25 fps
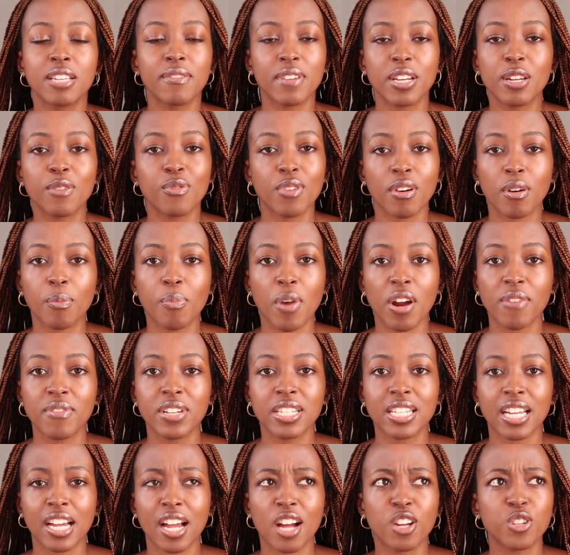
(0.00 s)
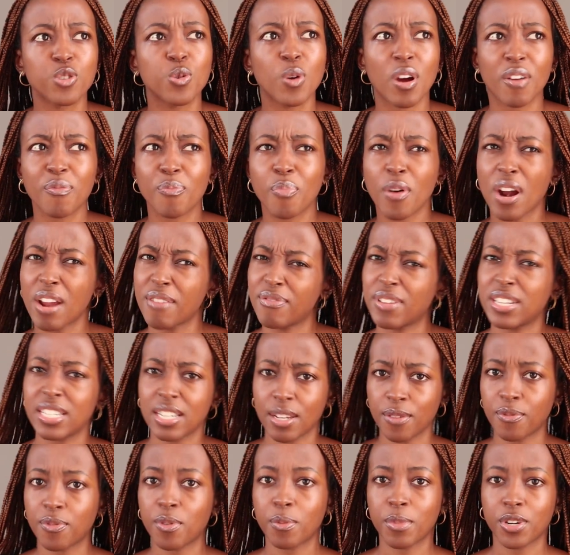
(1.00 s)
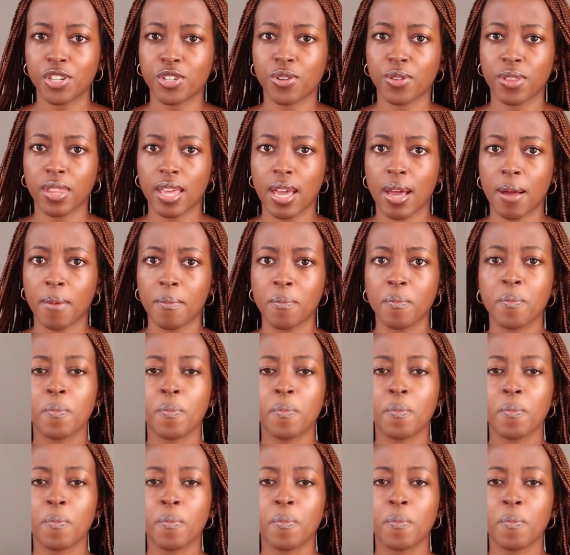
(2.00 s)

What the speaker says: even if you have a private account, you have private information there.